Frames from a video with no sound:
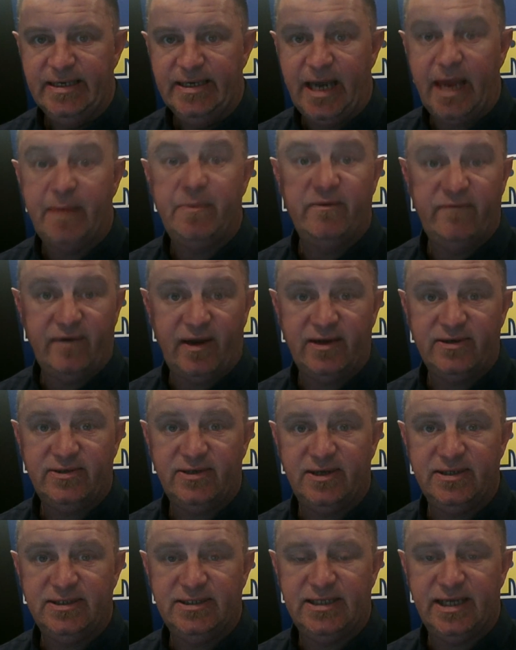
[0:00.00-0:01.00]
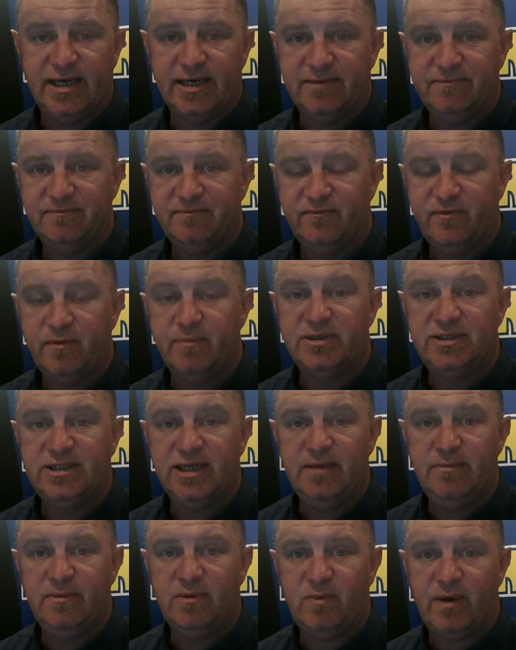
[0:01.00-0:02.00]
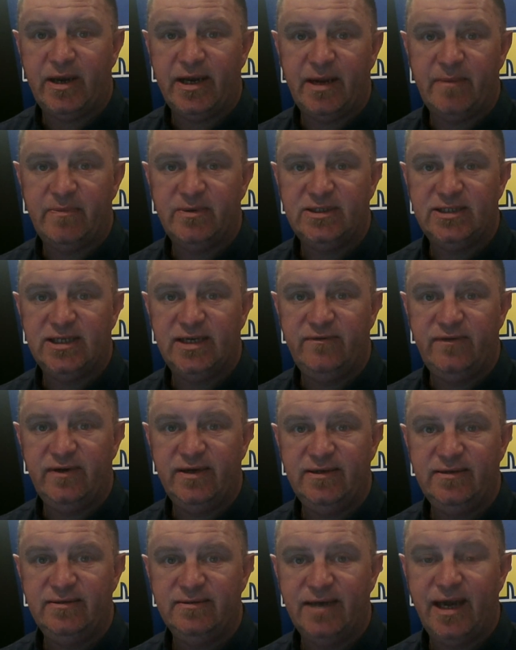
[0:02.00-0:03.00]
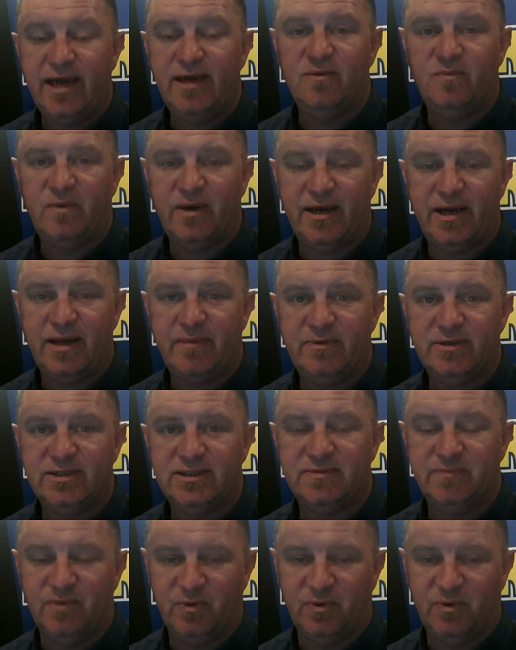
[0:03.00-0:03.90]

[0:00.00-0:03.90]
Happy Valentine's Day from the team at Wairarapa TV and Wairarapa's